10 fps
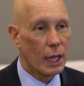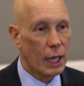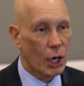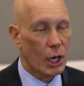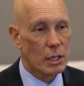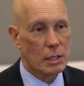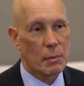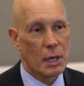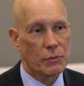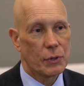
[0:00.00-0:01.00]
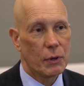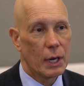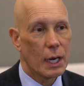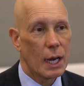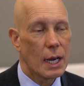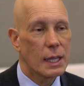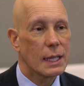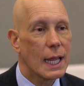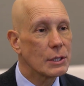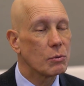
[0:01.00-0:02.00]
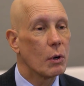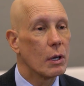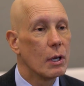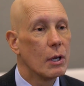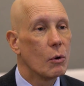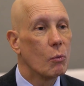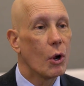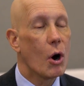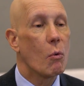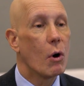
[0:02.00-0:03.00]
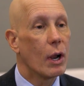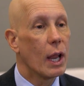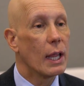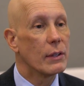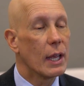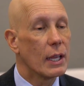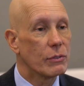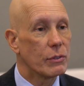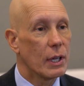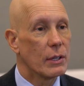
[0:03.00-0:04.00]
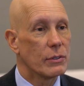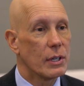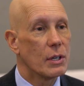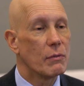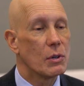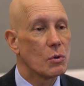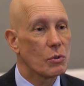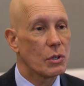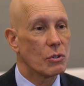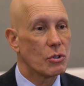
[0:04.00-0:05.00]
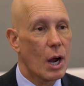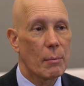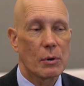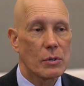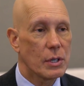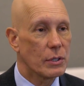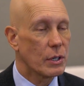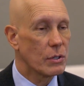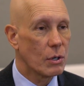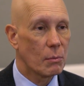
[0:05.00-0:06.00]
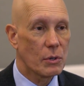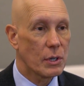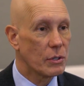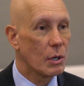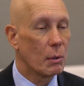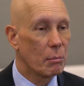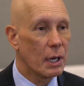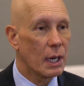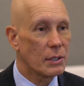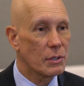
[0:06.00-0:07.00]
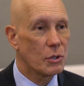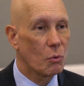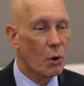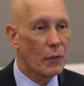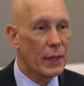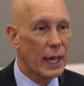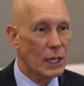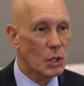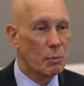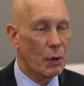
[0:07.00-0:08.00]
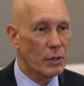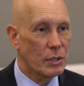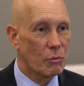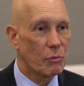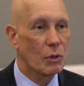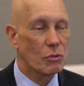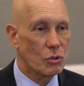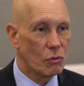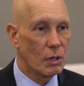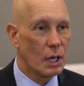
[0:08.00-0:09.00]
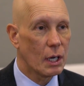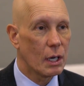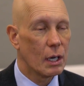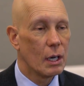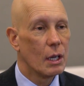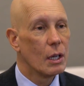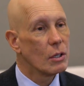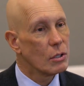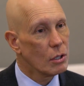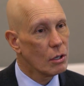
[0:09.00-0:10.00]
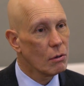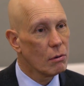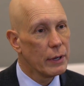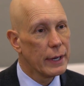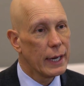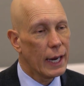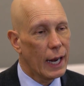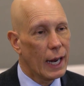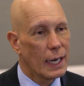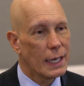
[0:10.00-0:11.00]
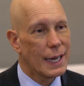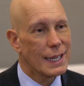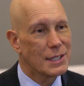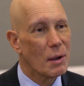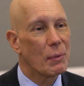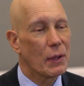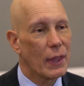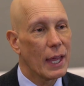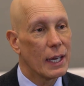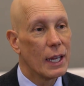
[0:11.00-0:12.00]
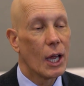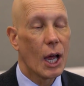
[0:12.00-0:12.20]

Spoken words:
and are customized for you. And I think that's what we all want as individuals, as shoppers, as consumers, as human beings, is you want that experience that feels unique to you and something that